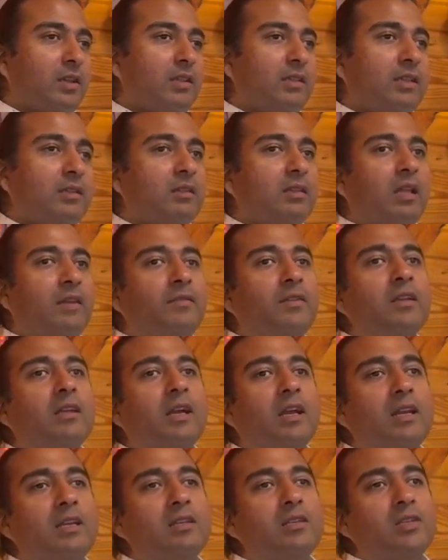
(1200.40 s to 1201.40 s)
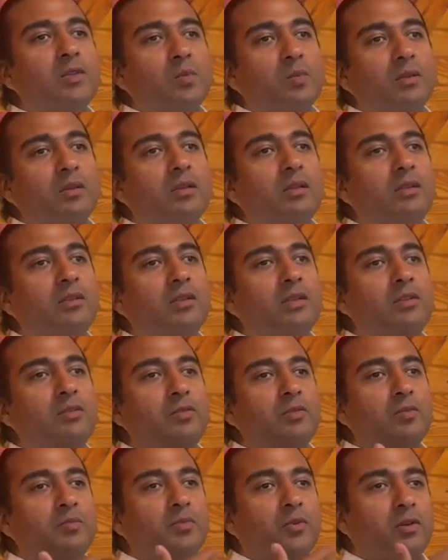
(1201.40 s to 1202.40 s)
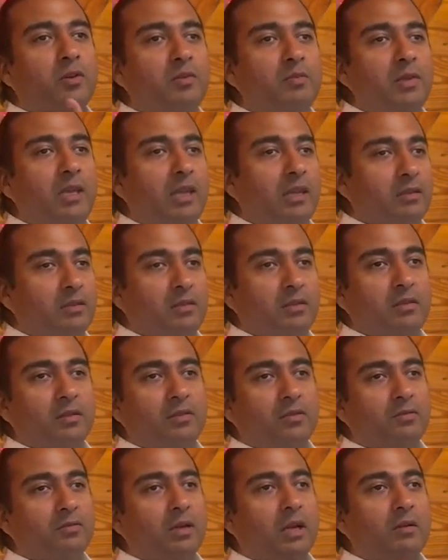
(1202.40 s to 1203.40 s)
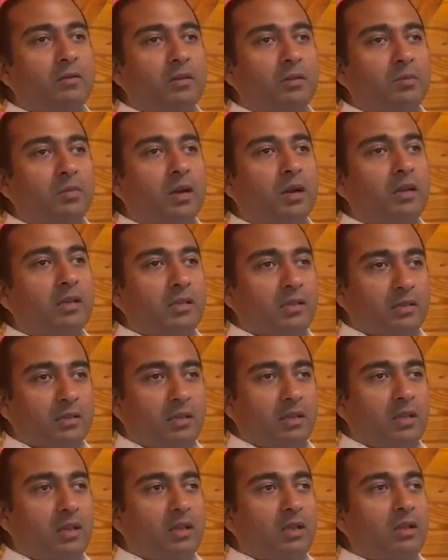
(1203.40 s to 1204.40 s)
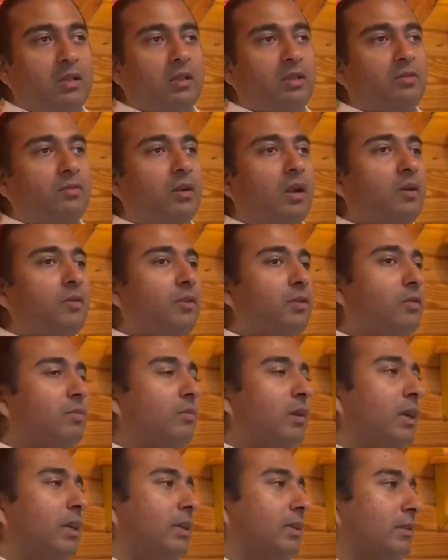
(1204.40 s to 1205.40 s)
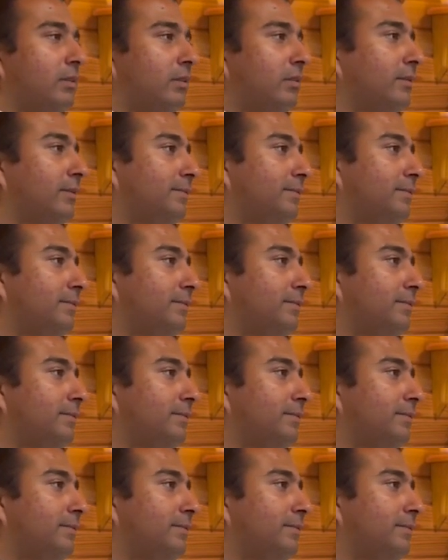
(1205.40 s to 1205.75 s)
then the loving kindness will continue to permeate throughout the body, throughout your mind.